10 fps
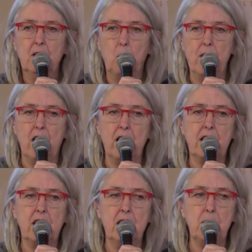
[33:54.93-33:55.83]
when I
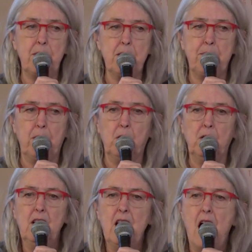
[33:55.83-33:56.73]
hear people
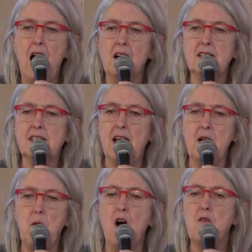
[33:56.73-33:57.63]
uh,
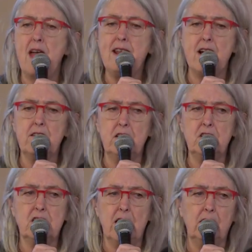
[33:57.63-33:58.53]
say, well, they're now going
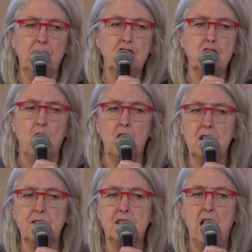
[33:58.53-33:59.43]
to tell the
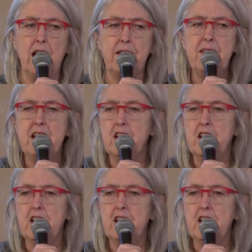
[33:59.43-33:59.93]
story of, say,